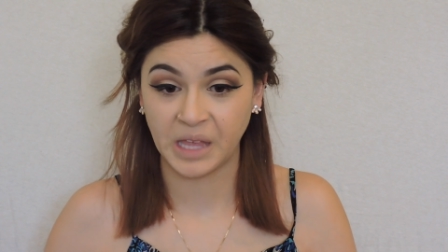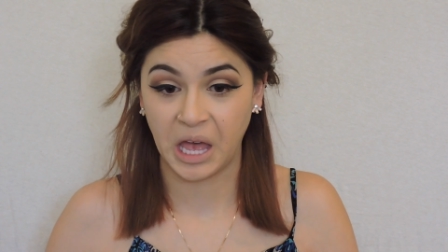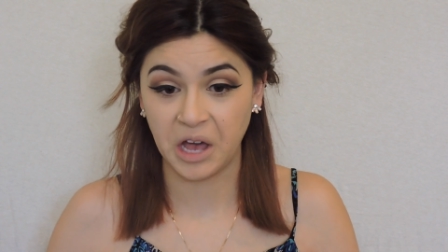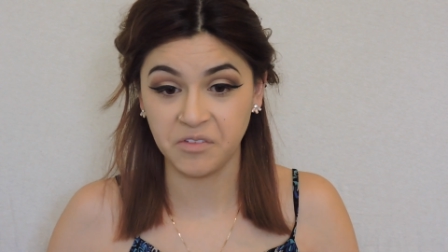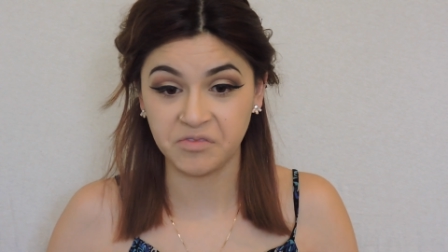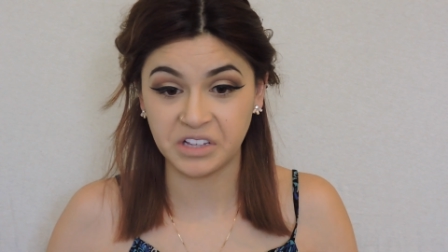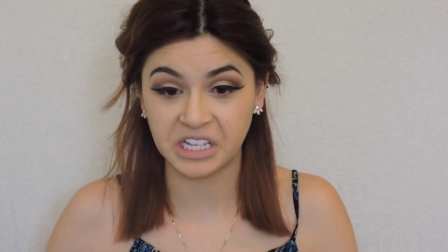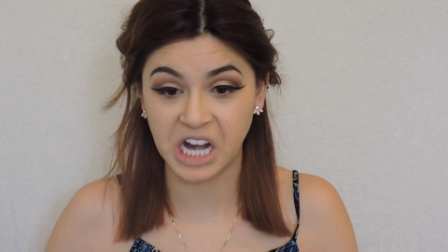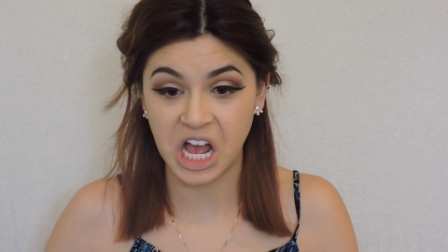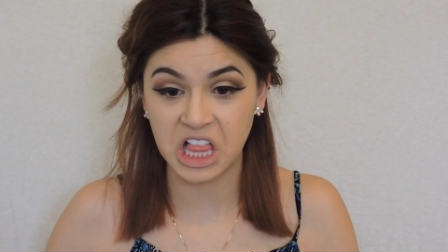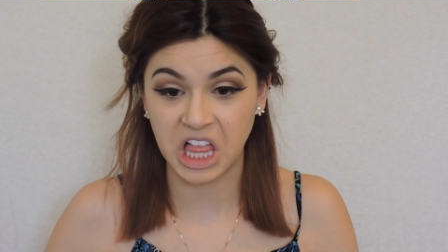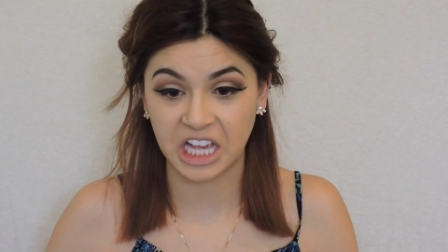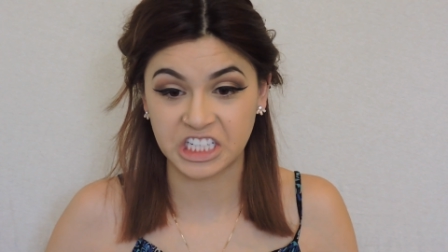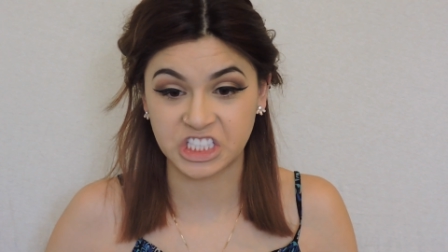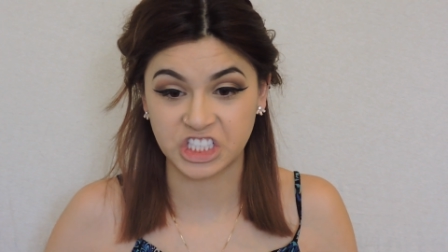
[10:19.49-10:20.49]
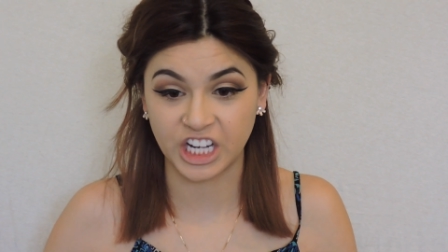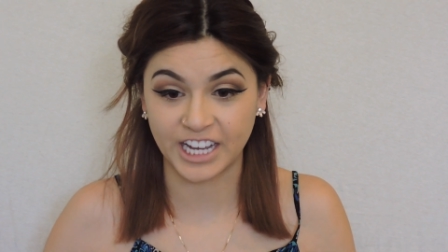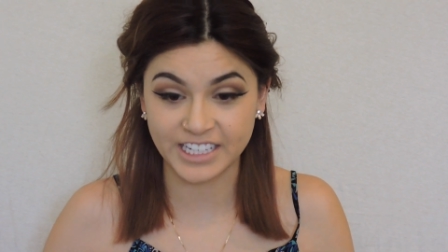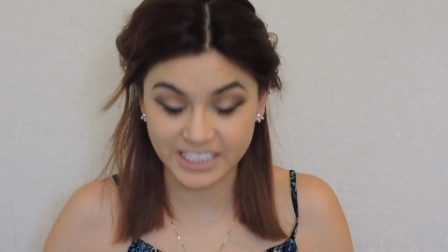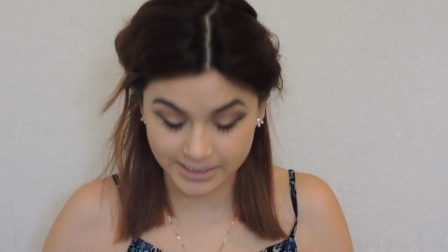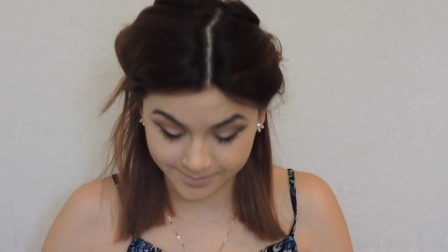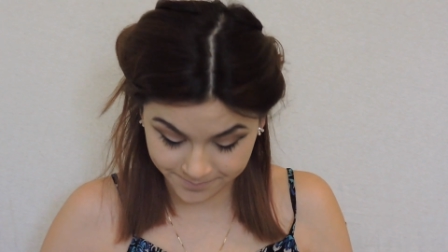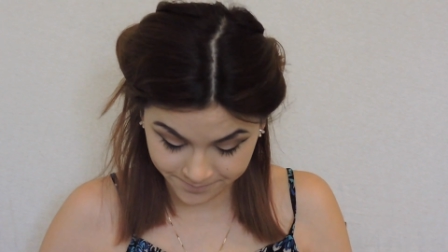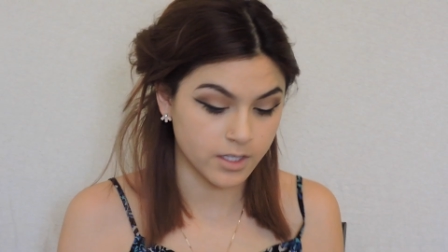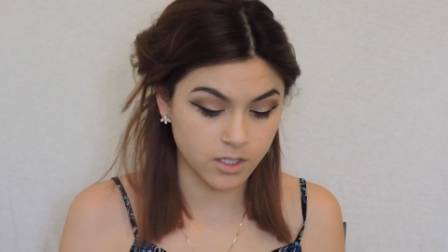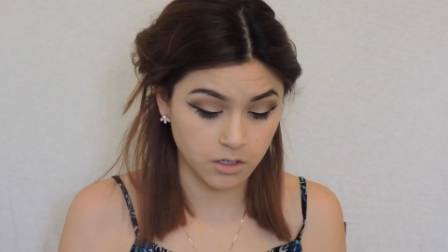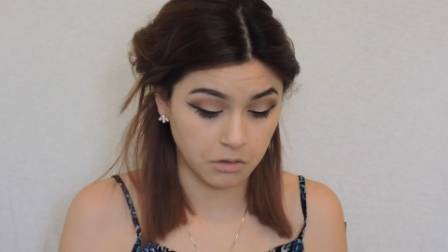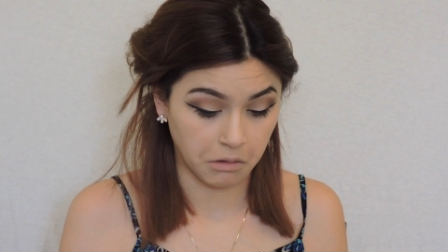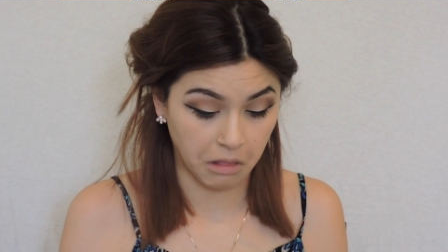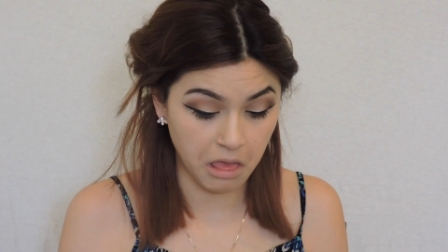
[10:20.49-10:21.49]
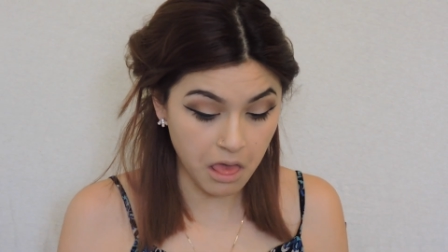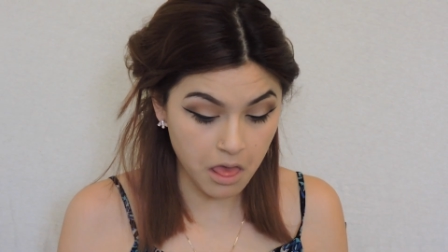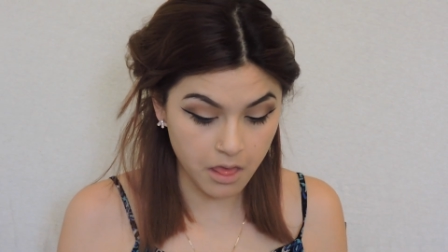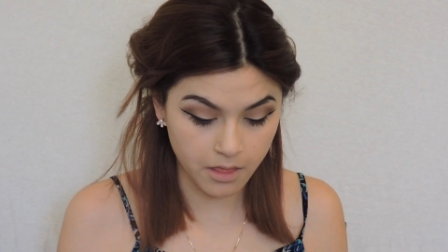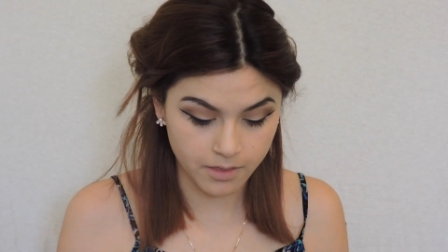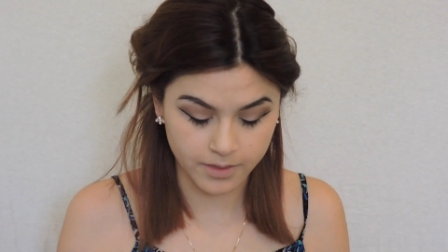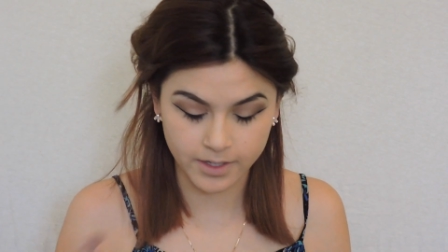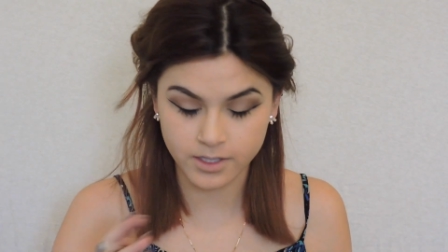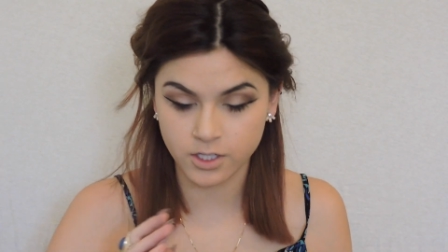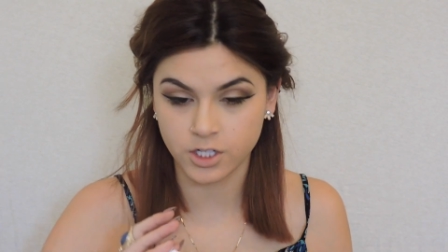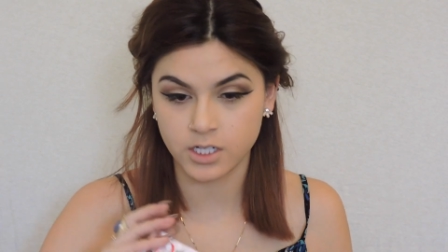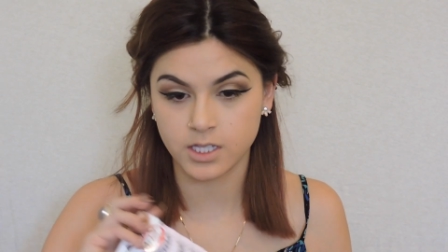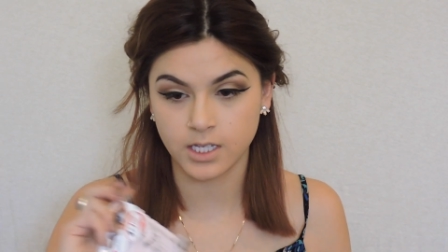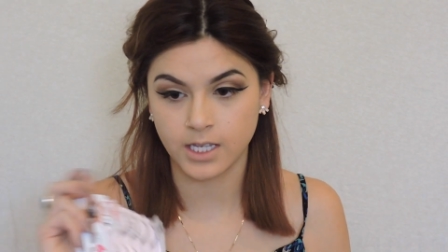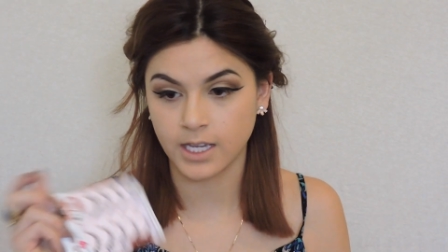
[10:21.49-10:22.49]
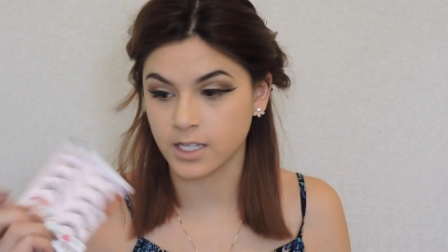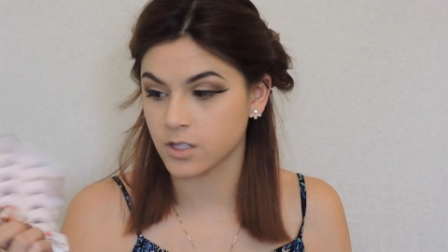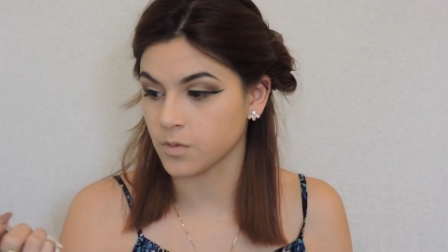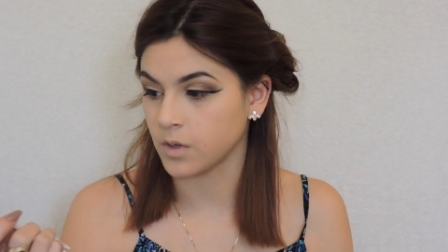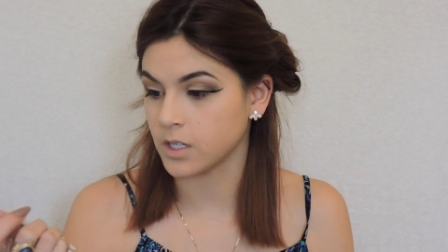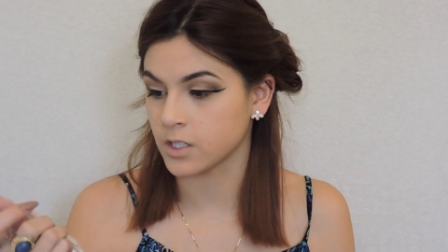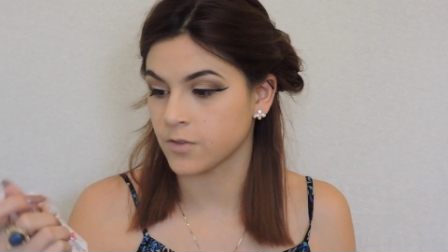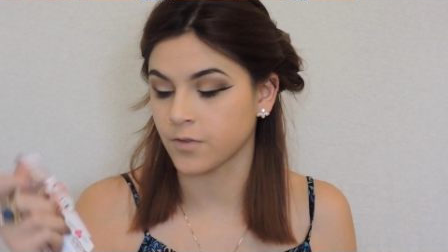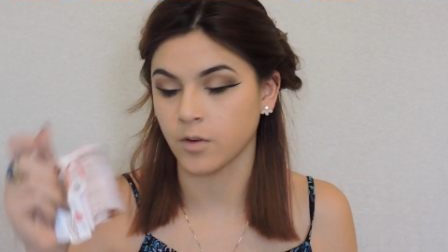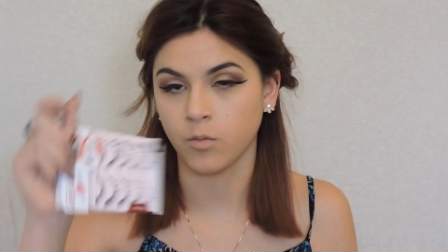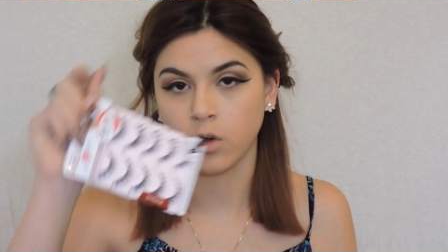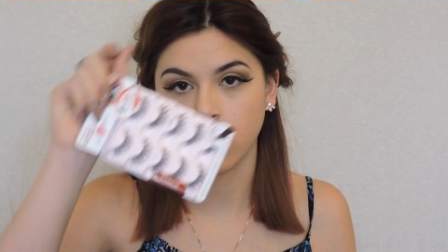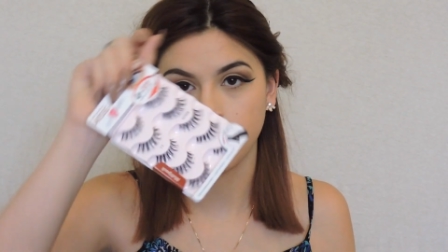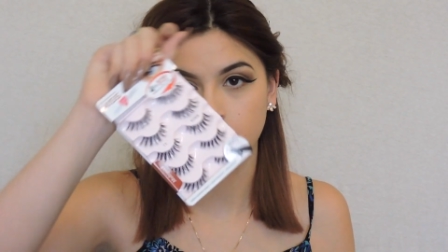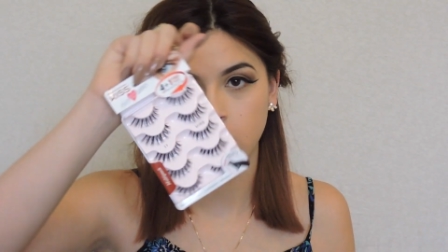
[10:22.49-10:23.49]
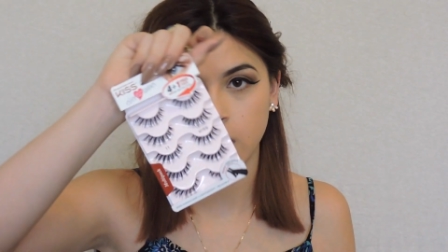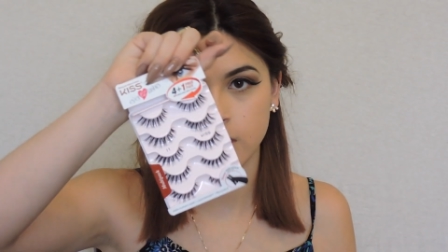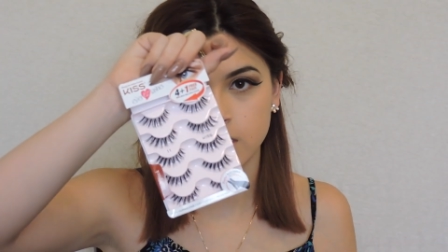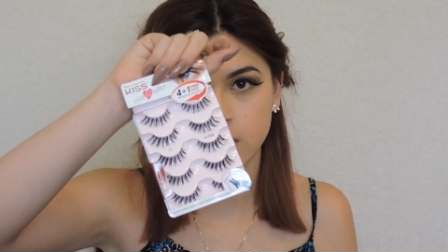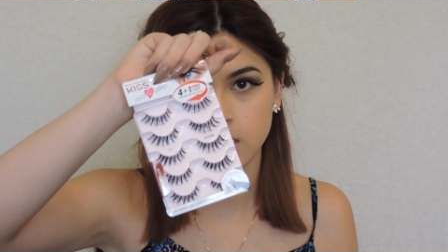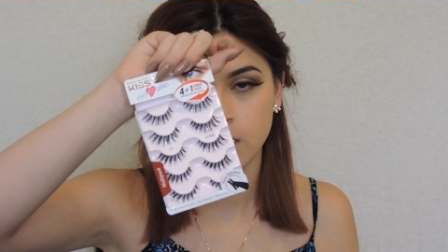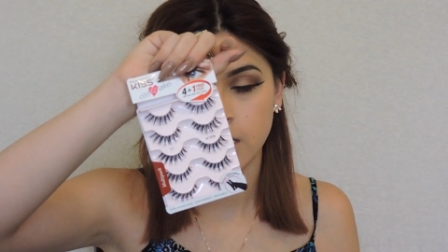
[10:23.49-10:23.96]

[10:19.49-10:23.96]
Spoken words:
Hopefully not like shit. These are just the Kiss ones from Walmart.